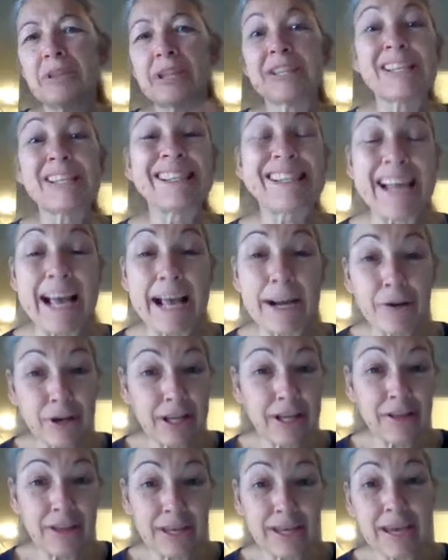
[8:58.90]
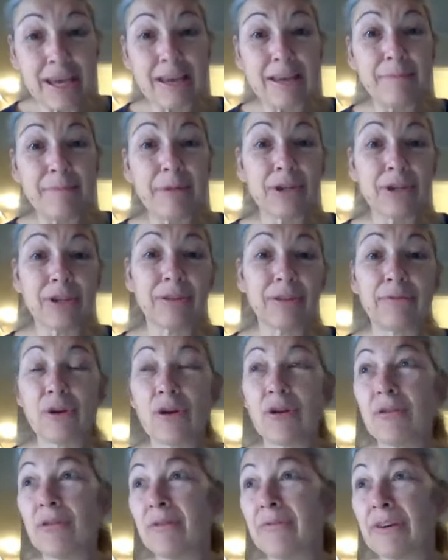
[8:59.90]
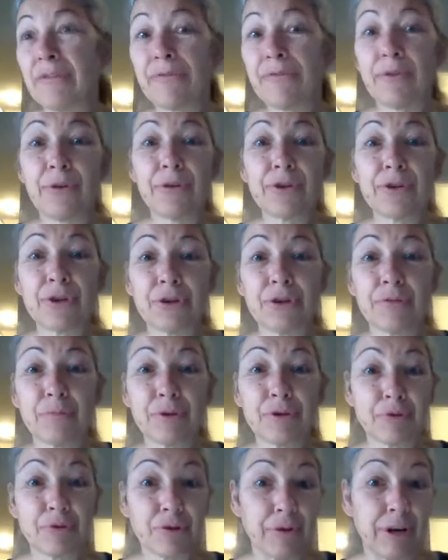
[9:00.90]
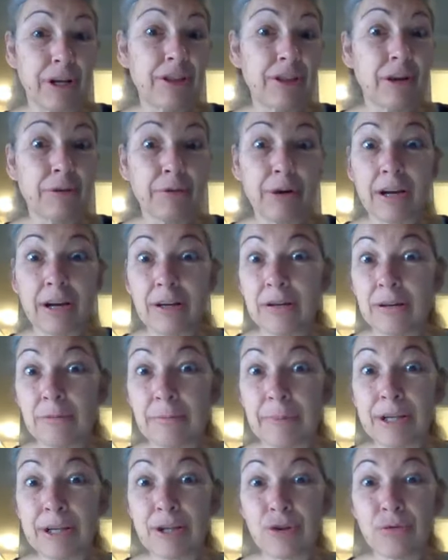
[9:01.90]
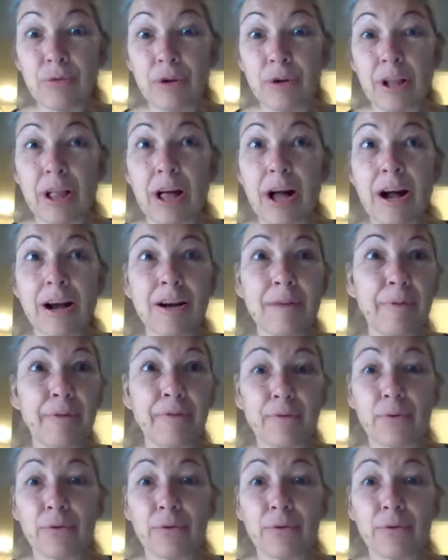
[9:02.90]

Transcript: Saturday they came and delivered all of our furniture, which was great. They were out of here by 2 o'clock, but of